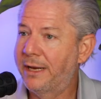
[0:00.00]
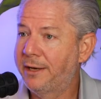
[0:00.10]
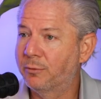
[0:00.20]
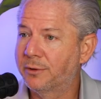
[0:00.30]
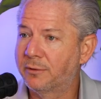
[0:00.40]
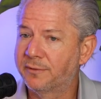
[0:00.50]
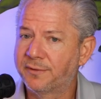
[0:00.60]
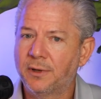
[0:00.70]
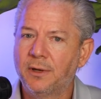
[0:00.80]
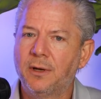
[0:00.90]
Any wood
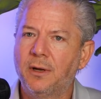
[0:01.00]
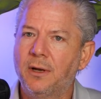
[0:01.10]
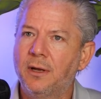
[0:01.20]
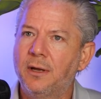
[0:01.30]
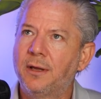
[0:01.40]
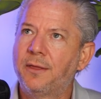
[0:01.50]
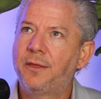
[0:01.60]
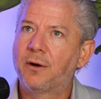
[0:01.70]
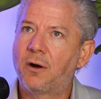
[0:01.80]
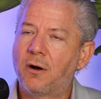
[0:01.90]
roof.
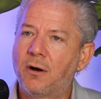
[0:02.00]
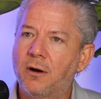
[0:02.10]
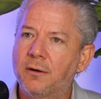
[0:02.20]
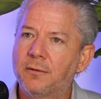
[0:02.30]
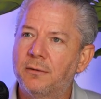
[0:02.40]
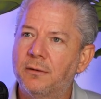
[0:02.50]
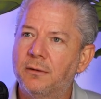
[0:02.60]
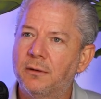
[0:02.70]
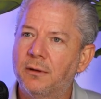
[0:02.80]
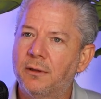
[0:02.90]
There are
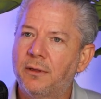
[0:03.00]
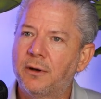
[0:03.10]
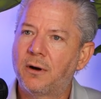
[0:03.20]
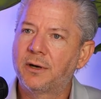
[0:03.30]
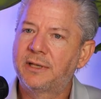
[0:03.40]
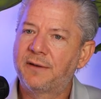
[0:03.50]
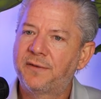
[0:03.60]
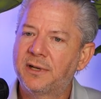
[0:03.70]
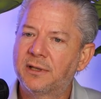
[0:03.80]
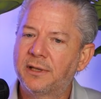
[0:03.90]

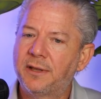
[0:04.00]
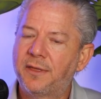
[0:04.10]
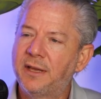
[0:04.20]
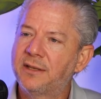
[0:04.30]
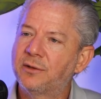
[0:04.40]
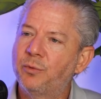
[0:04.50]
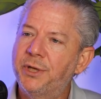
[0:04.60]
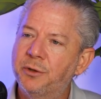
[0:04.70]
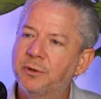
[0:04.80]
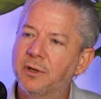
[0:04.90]
definitely things that
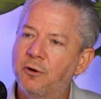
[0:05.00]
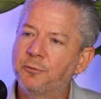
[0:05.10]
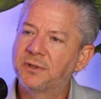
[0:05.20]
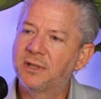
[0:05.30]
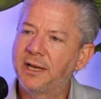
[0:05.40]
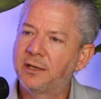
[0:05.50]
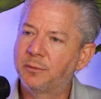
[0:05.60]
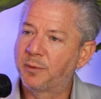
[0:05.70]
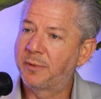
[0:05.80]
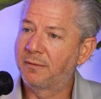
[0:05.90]
we do in the homes today
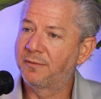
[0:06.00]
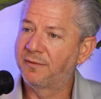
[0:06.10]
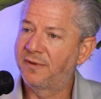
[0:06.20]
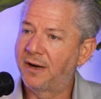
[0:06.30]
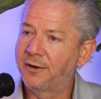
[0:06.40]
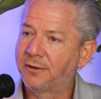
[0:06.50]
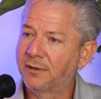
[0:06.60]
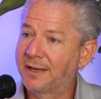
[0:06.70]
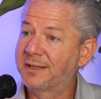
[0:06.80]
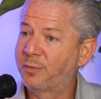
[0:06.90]
to prepare them for
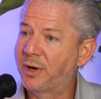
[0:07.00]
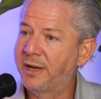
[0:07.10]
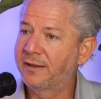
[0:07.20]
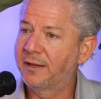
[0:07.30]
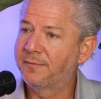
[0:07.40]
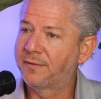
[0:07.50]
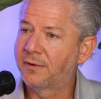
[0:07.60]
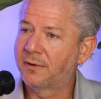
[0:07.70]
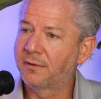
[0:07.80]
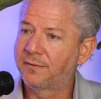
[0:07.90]
fire, like spraying them
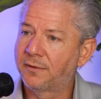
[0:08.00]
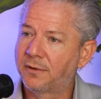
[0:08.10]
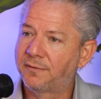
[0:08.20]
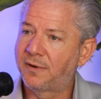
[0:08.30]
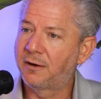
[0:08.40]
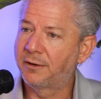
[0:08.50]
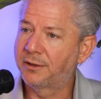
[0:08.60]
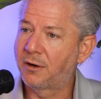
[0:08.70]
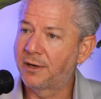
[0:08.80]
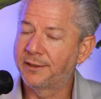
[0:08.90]
for
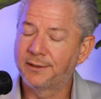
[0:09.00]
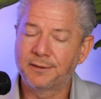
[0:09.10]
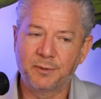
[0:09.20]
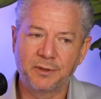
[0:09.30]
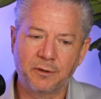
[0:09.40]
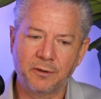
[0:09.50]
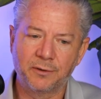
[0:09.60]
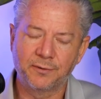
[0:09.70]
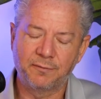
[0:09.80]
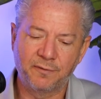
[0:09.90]
fire retardant
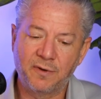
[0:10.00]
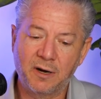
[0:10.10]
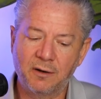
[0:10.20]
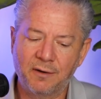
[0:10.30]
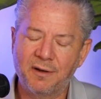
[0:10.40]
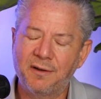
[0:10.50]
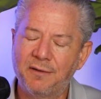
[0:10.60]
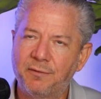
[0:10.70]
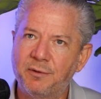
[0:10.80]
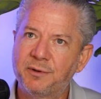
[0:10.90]
material. For
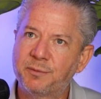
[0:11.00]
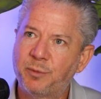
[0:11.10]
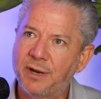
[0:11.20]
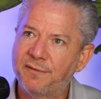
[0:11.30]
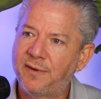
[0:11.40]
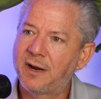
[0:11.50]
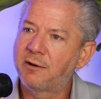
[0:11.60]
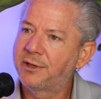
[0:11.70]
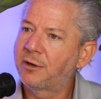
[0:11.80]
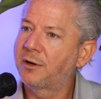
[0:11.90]
fire, if we spray a
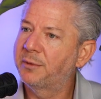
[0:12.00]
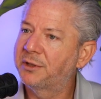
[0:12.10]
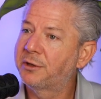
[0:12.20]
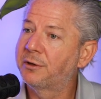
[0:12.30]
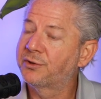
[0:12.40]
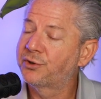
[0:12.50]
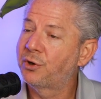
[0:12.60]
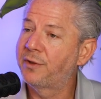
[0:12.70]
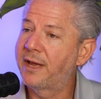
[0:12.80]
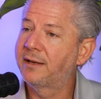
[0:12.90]
fire retardant material
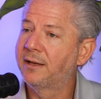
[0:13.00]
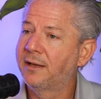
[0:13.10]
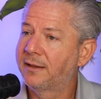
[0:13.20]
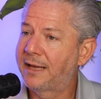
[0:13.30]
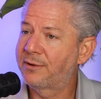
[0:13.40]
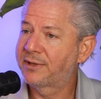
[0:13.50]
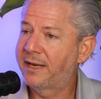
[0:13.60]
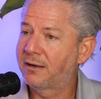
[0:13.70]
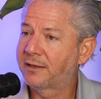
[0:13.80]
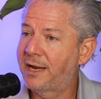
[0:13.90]
so that the house
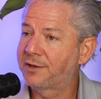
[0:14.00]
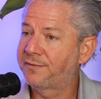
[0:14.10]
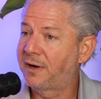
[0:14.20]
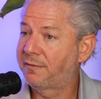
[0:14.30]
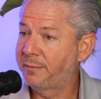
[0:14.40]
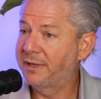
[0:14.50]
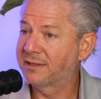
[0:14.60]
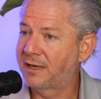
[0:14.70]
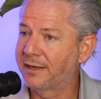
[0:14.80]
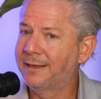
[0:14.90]
cannot catch fire from
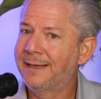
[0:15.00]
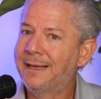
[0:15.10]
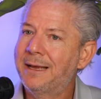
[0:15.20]
inside.